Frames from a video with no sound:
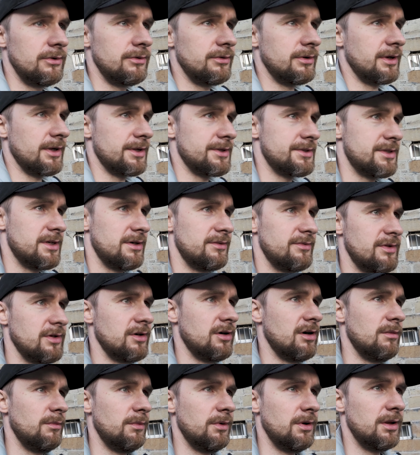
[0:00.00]
you can serve the
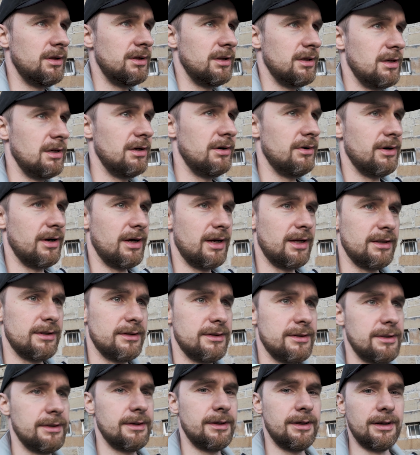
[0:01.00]
community here and
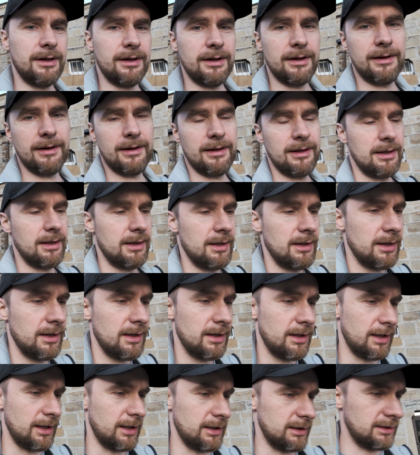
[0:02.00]
uh,
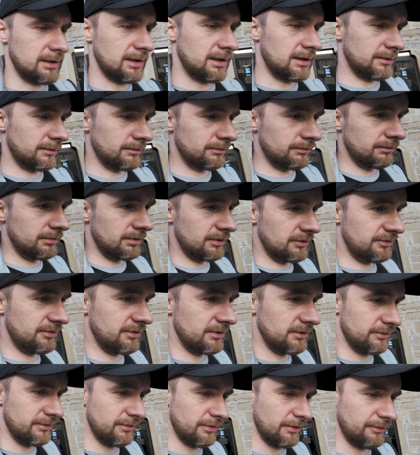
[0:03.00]
and then be
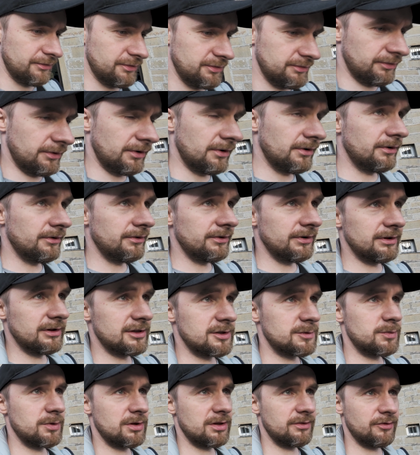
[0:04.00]
for, for in
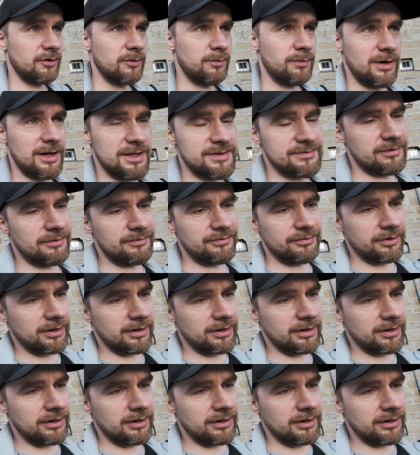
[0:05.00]
this beautiful place for